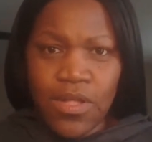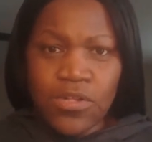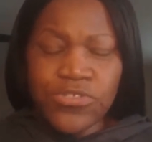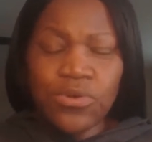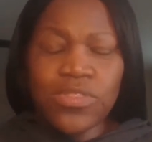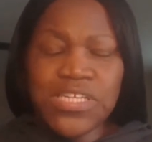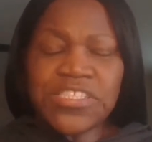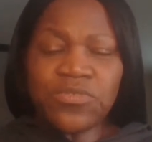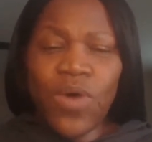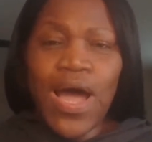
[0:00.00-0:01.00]
So this
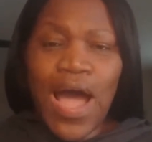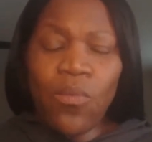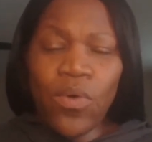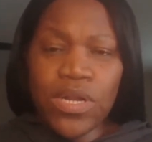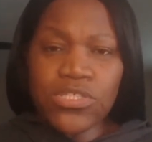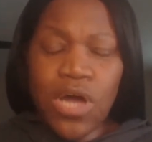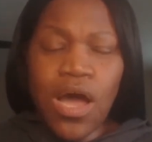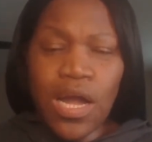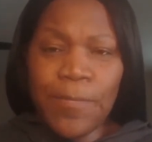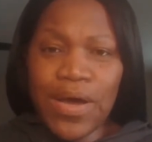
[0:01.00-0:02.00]
is why I want to
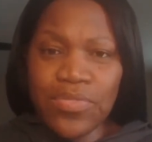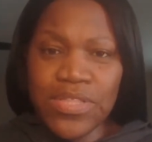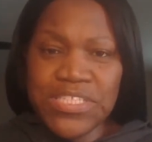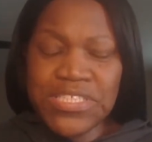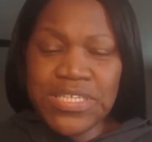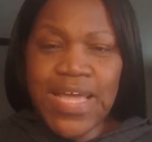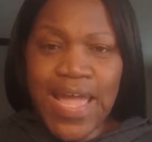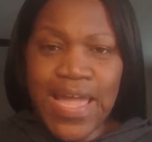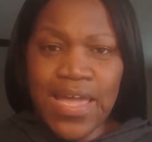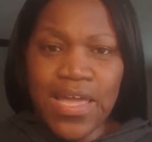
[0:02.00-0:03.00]
talk about this
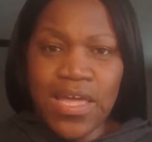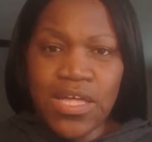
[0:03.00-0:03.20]
today.